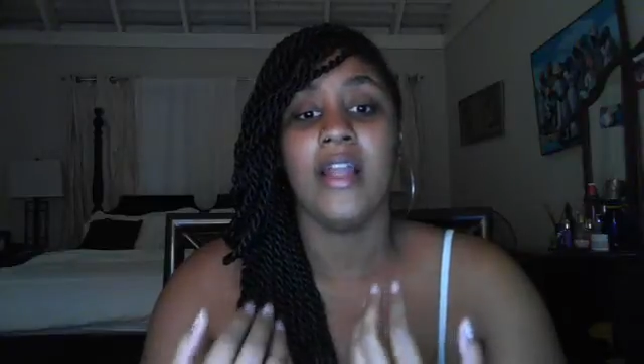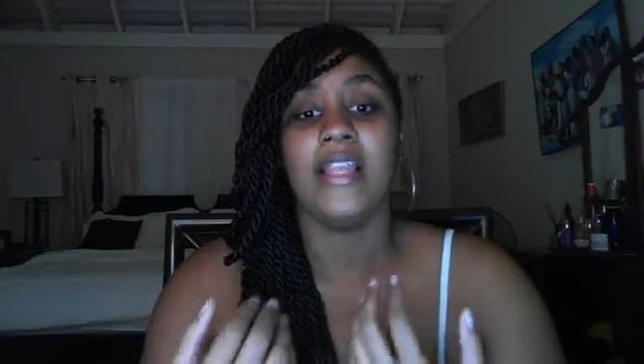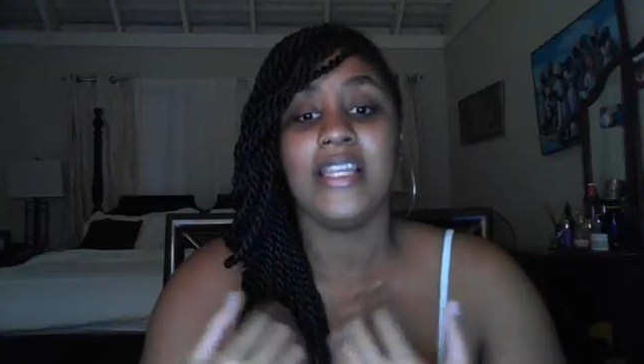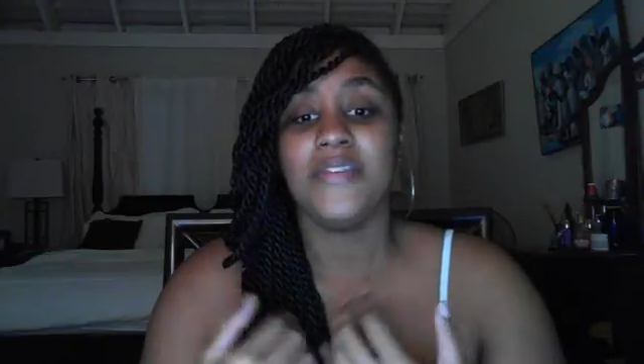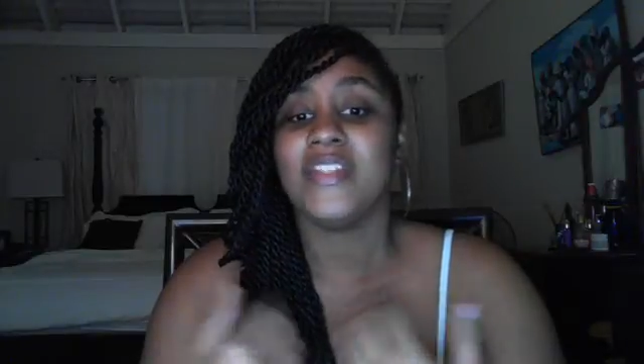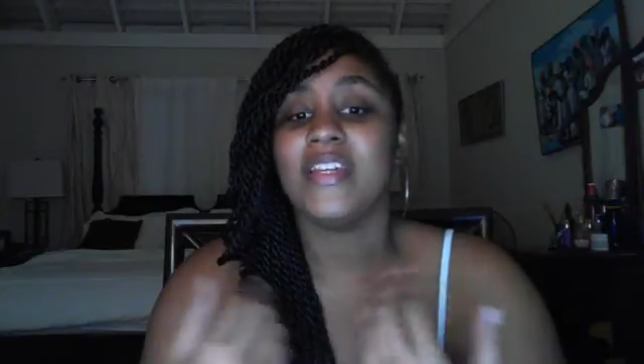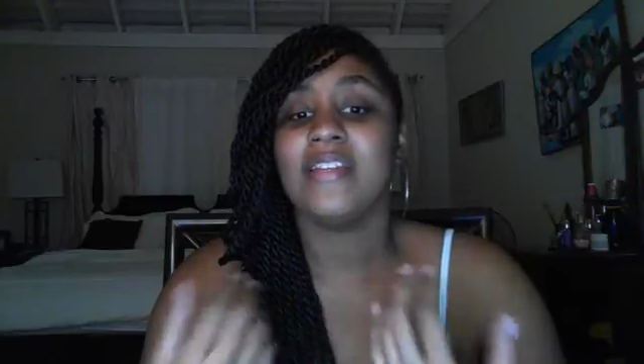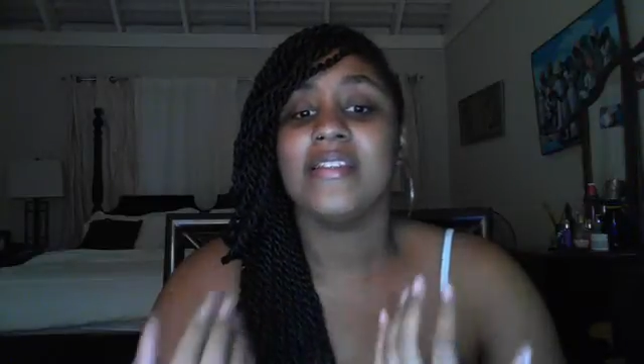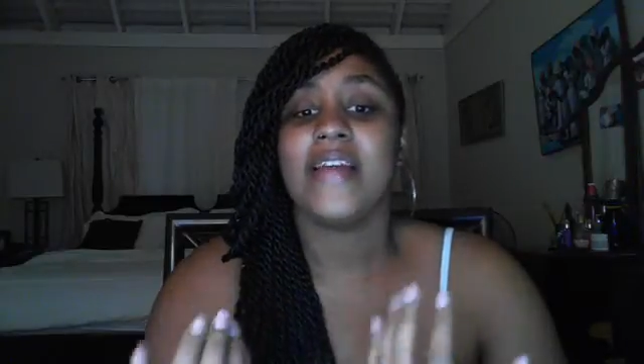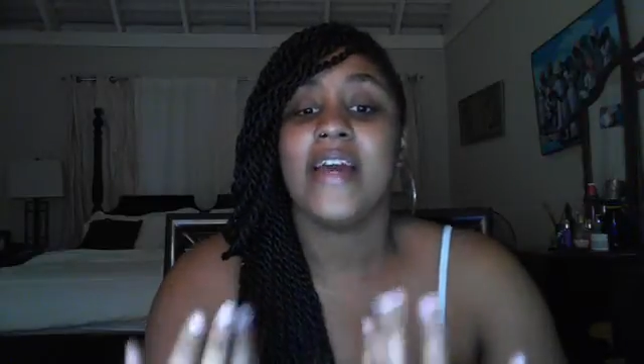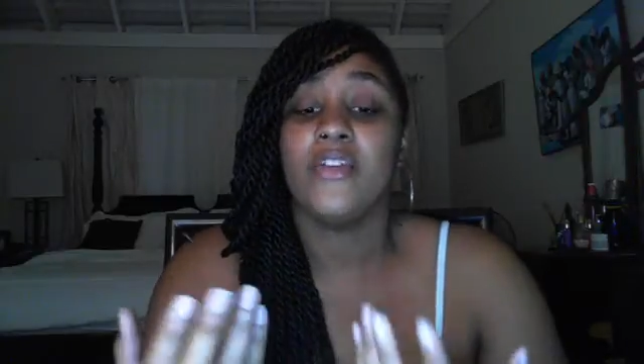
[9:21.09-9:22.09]
lives
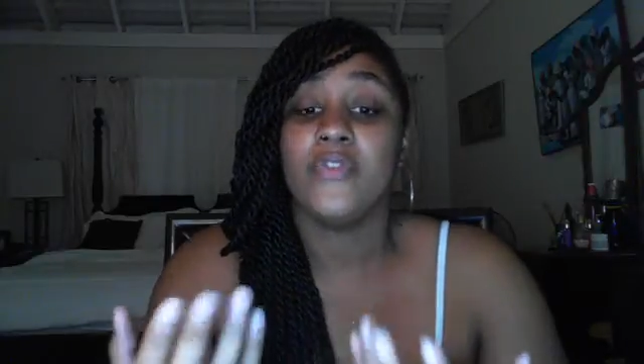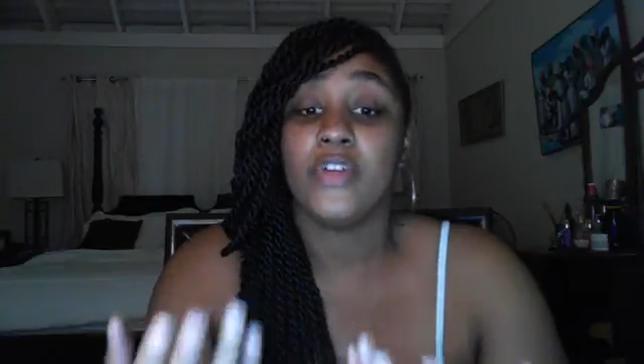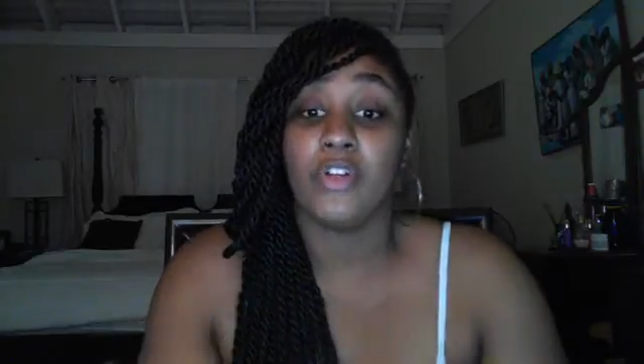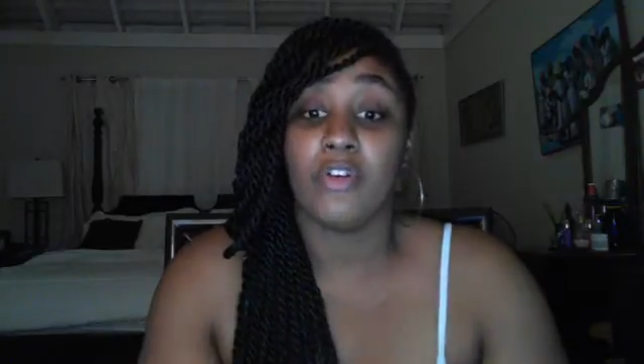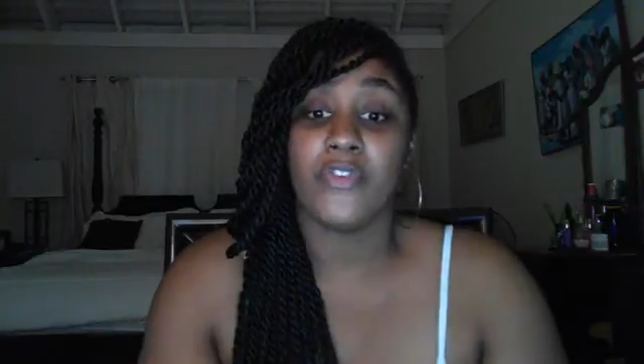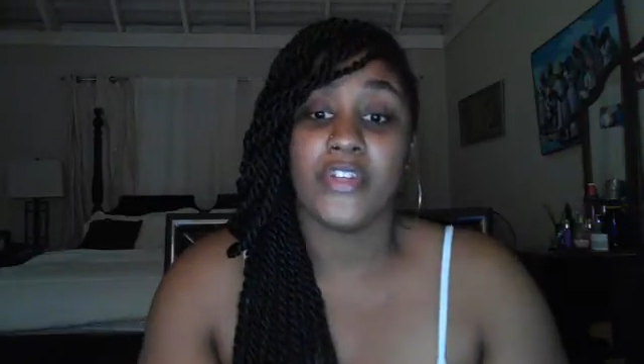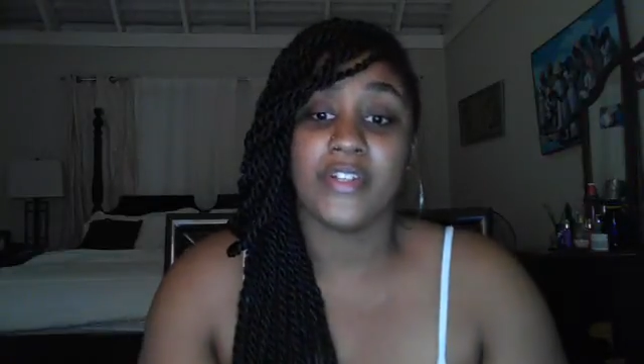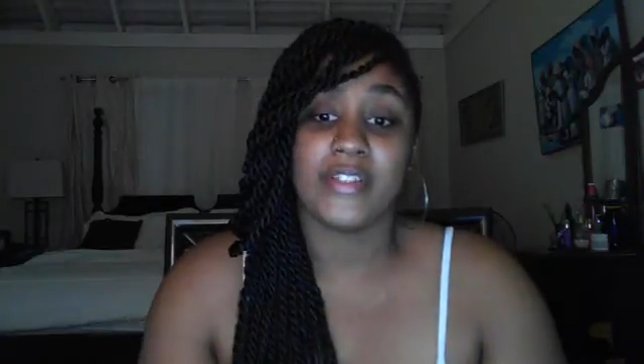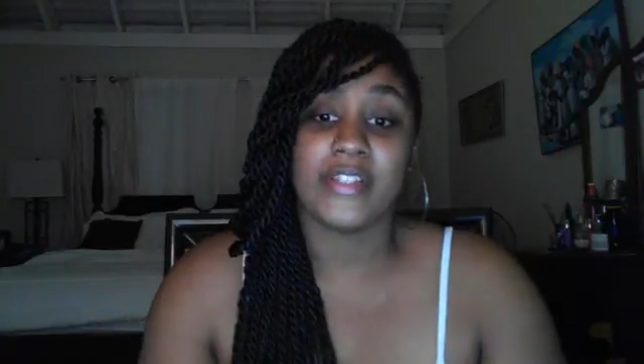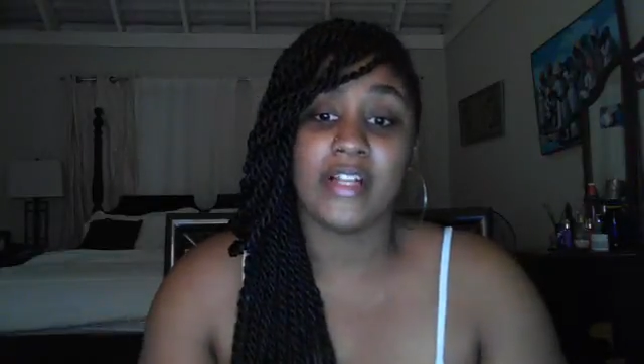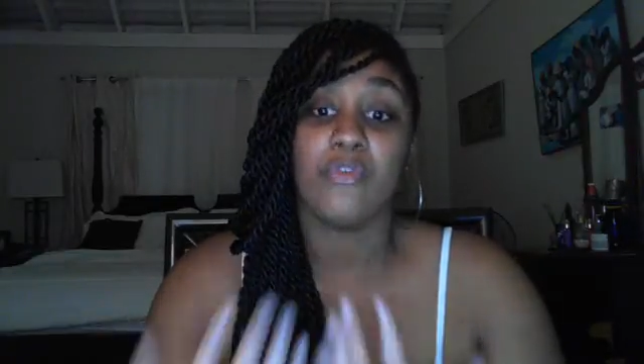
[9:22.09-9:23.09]
inside of your love for
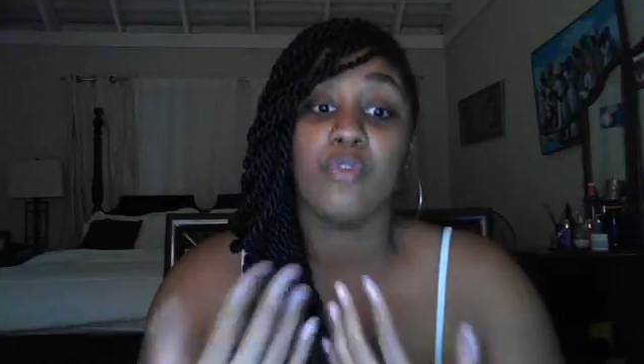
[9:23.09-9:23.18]
yourself,